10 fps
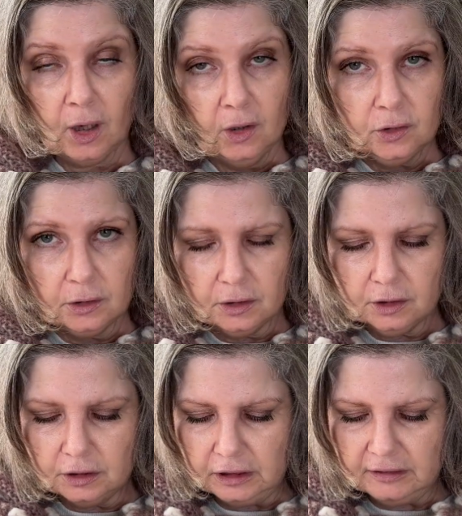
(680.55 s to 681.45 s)
So you're
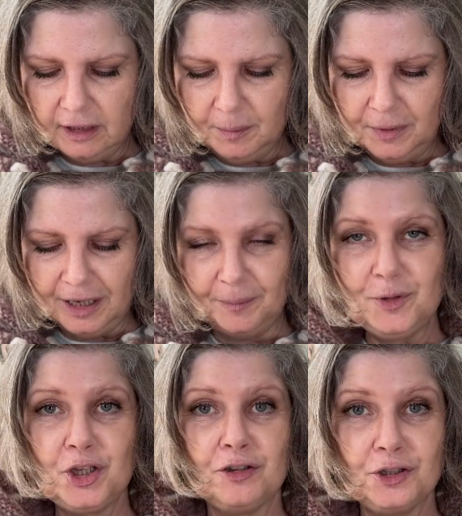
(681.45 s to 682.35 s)
gonna tell me I'm
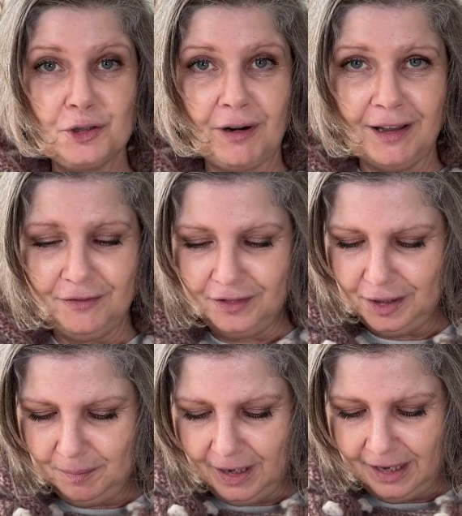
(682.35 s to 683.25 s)
just
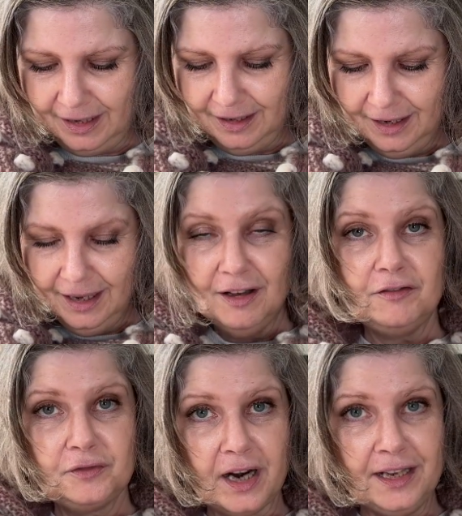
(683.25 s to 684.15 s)
driving my
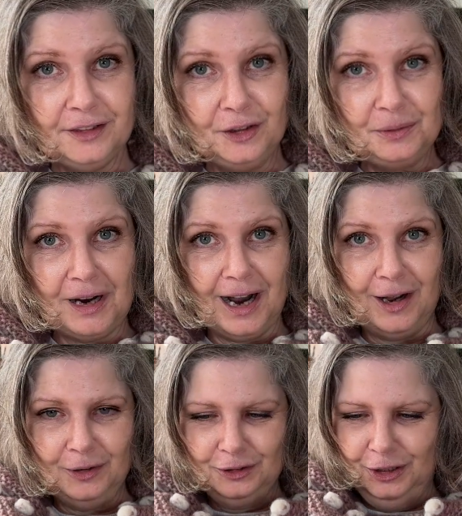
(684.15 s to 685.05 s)
friend
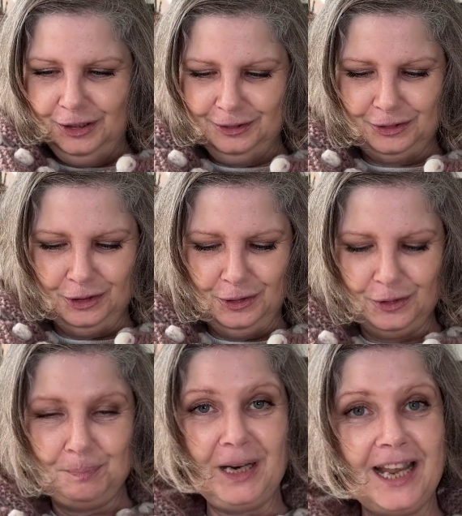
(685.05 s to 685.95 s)
around
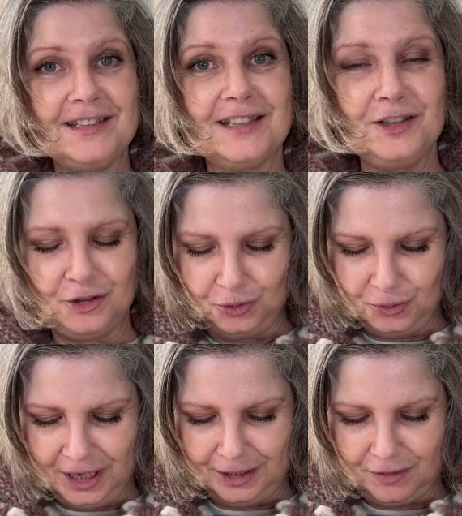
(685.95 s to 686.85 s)
to places to
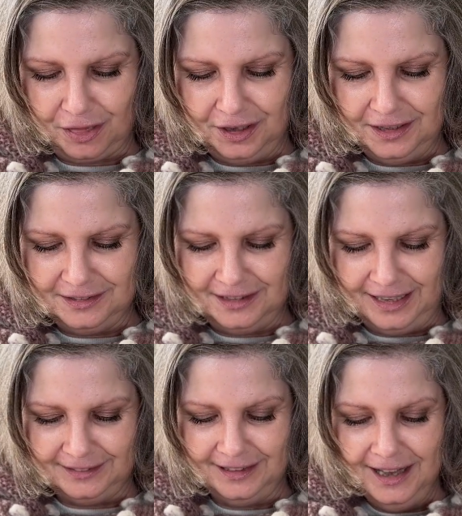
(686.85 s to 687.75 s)
get
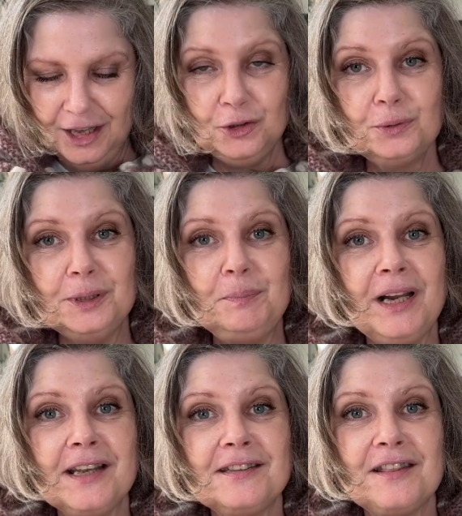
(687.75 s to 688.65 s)
to
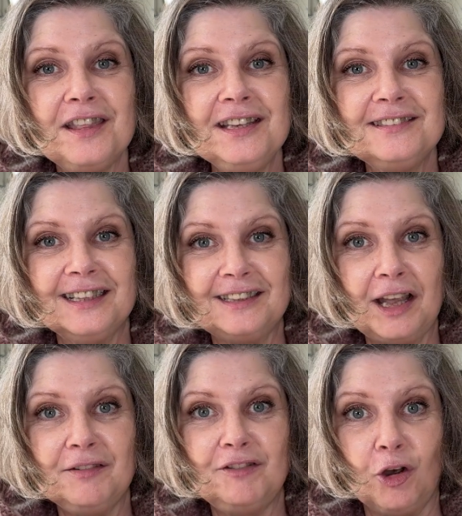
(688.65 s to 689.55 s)
replace things that
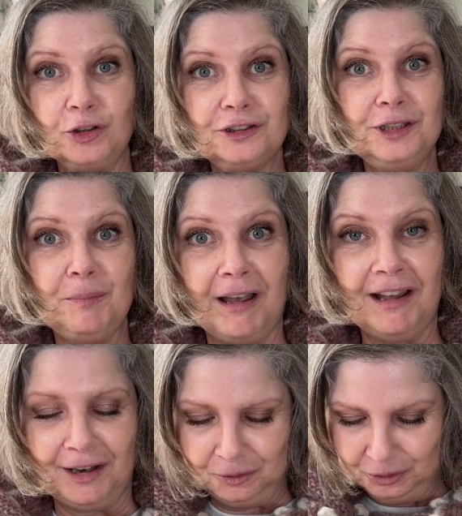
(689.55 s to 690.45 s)
I've lost in my
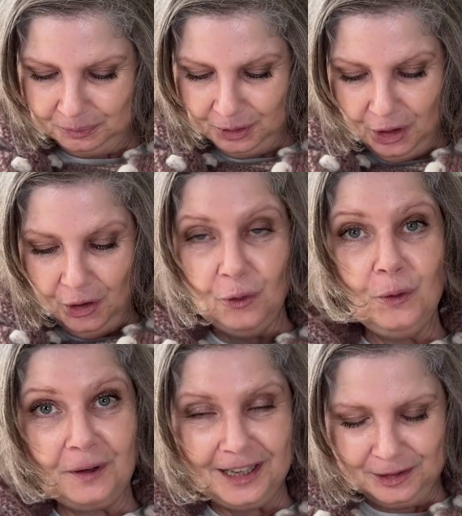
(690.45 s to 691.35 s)
house
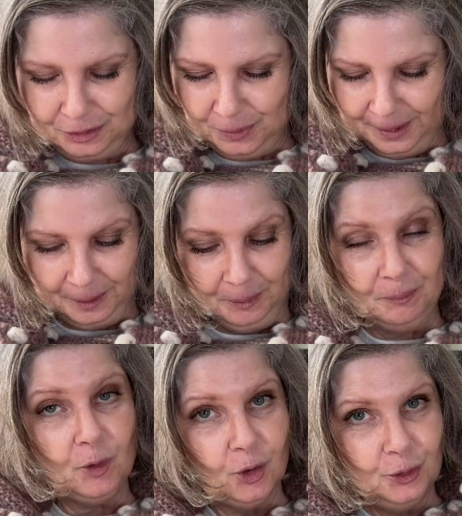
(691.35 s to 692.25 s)
or elsewhere.
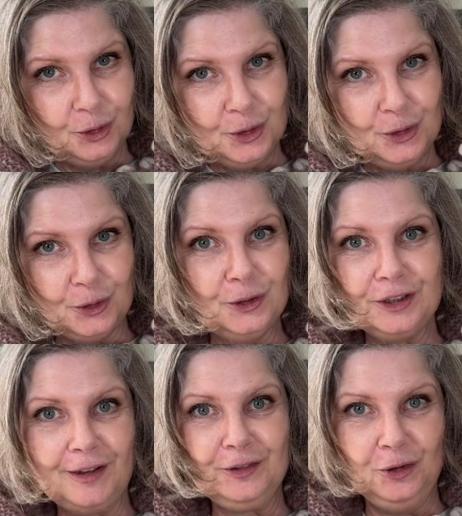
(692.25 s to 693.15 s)
No,
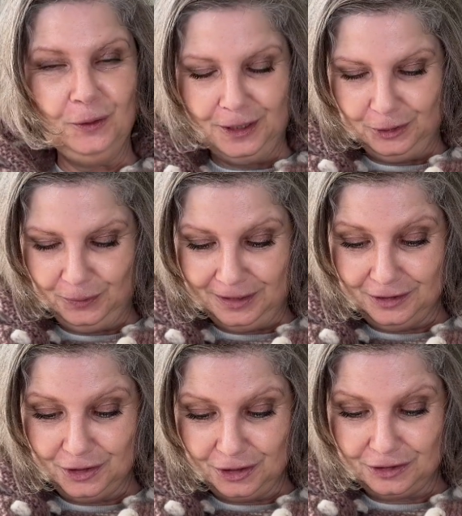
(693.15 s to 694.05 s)
not at all. It was
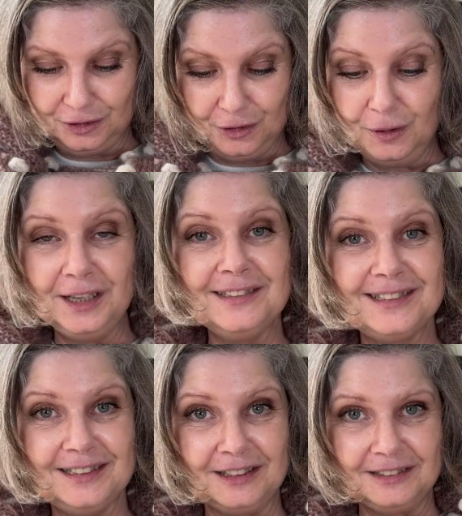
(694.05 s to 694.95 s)
just a
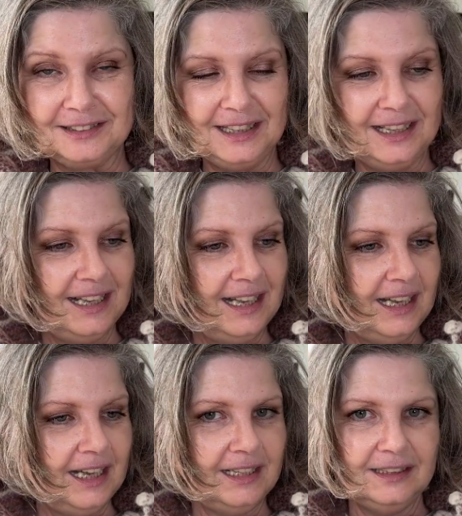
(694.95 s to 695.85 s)
coincidence.
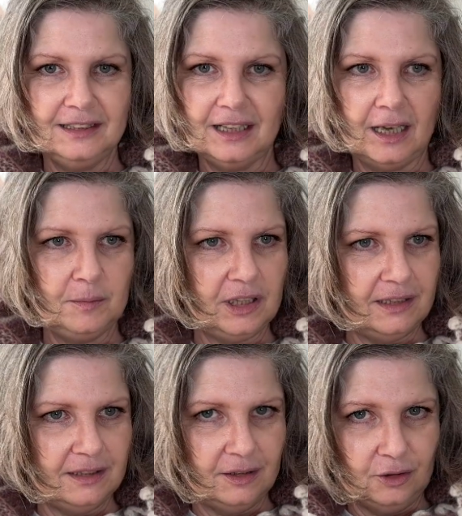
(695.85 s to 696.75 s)
And
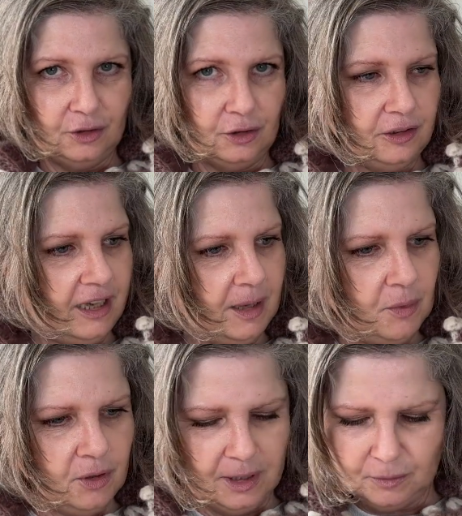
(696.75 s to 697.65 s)
Ramses is on the table.
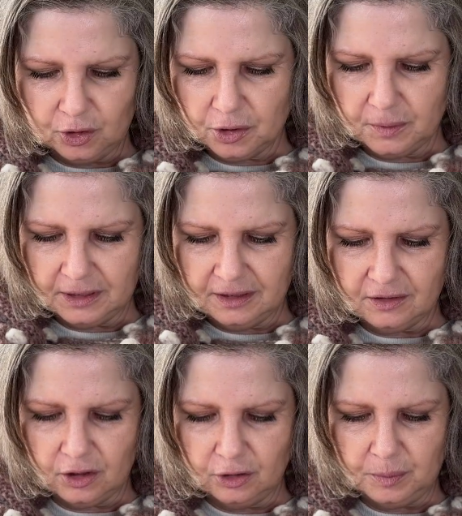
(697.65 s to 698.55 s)
I'm not sure what he's
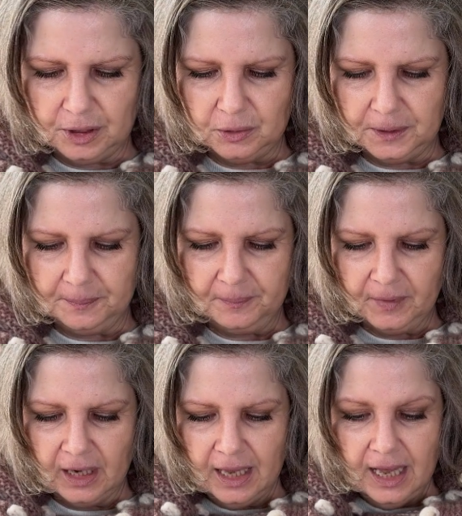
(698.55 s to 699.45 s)
going to be doing.
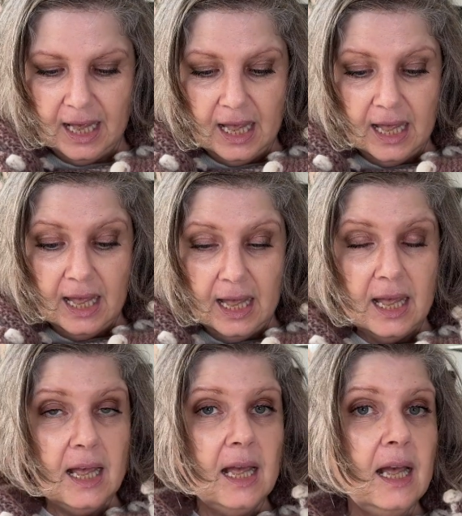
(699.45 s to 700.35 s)

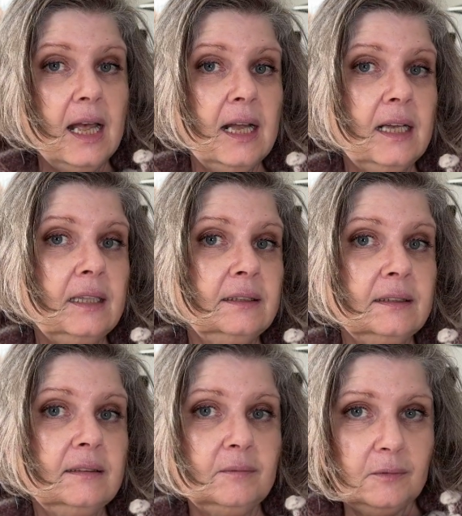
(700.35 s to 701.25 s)
And
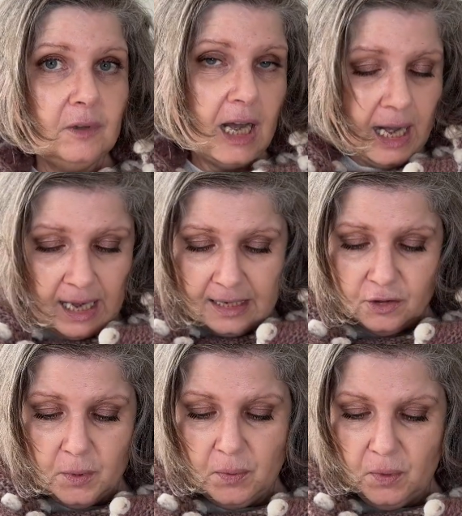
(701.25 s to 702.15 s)
as
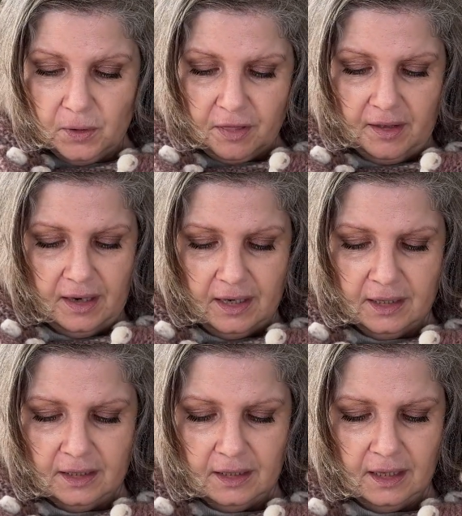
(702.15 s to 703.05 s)
we were there,